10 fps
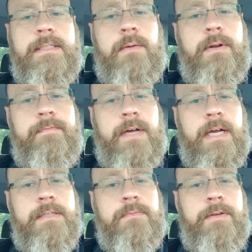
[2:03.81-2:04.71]
I would
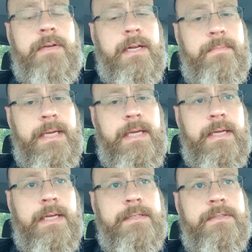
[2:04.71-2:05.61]
advise when you get a
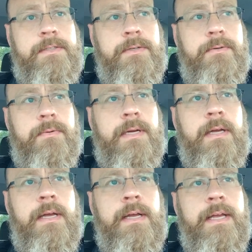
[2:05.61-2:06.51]
ping is to,
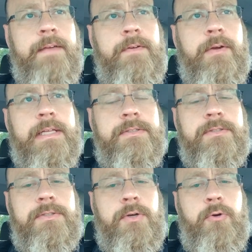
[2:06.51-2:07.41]
if you can
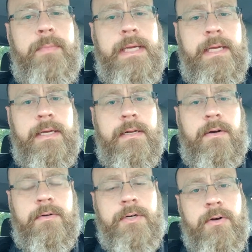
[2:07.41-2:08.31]
zoom in
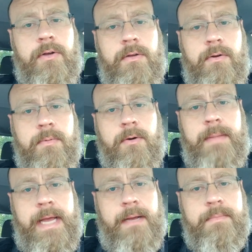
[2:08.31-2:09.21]
on your Uber
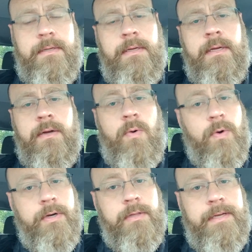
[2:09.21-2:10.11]
map
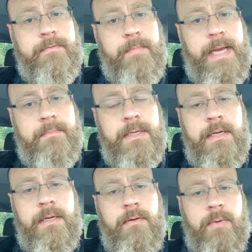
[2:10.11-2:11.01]
or your Lyft map,
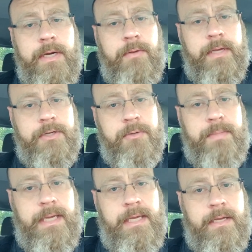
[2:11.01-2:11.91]
when you get your
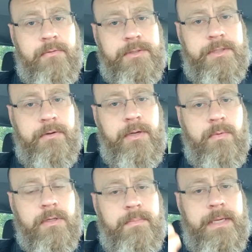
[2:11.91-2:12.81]
ping, it'll show you
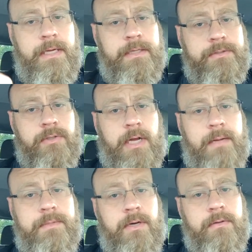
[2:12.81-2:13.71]
where the pin is
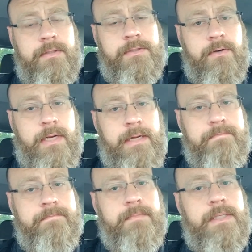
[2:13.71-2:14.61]
dropped on the screen.
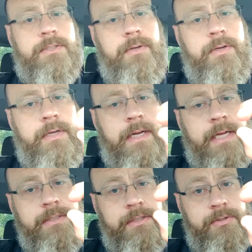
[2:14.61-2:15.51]
So you can
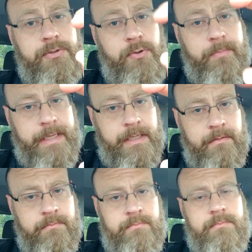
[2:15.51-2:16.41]
actually zoom in
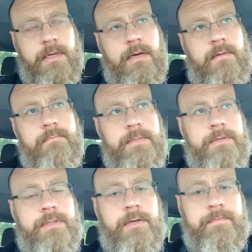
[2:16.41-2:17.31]

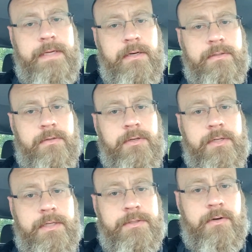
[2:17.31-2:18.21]
using your fingers on your
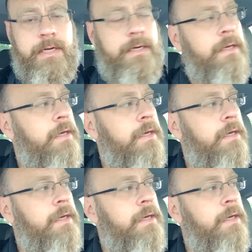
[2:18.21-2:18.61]
touch screen.